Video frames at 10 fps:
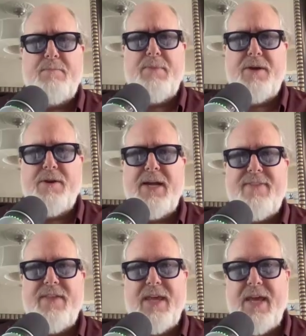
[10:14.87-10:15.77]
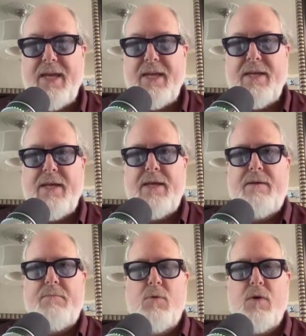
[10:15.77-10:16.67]
better out of the gate,
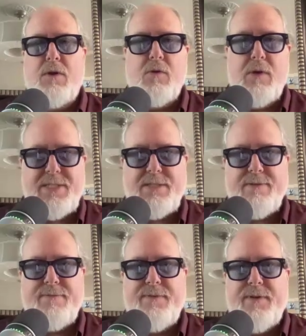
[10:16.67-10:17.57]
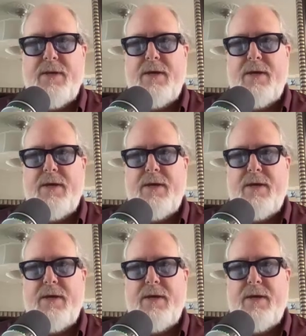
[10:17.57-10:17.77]
more aggressive.